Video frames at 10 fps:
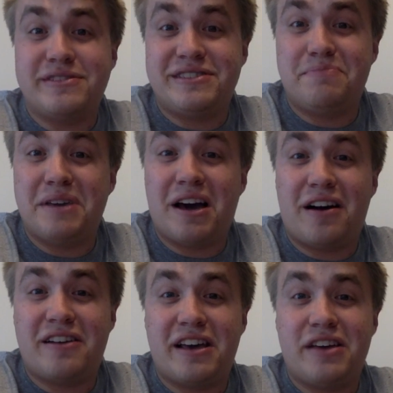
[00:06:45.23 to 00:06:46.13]
see me
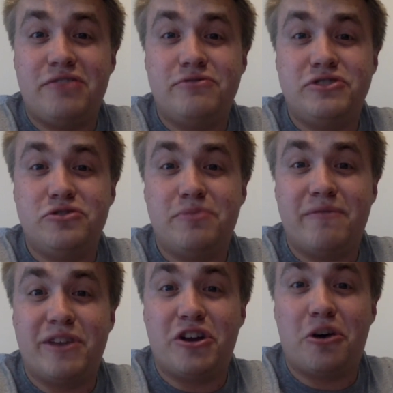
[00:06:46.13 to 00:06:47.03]
on a YouTube
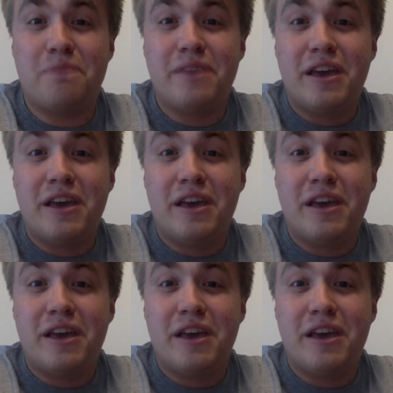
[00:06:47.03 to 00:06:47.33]
video.